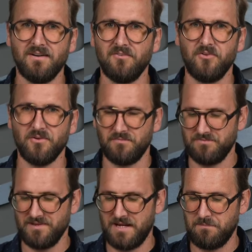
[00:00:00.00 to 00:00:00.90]
And if you're
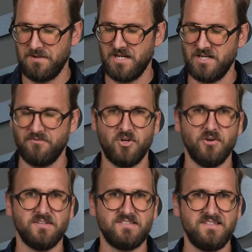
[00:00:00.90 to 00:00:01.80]
like me and you have a
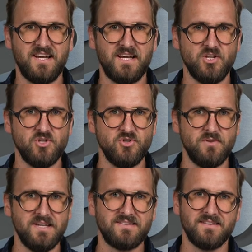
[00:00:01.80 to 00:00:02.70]
nervous tic and you do
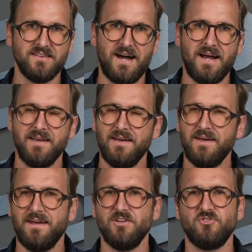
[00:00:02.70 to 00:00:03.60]
this a lot
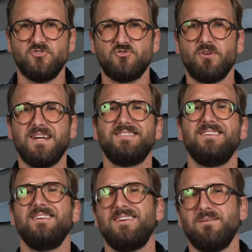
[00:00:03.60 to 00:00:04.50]
and you stress
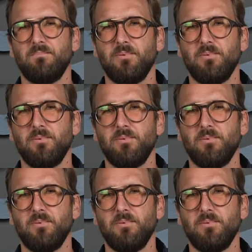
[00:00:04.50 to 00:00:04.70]
it, it can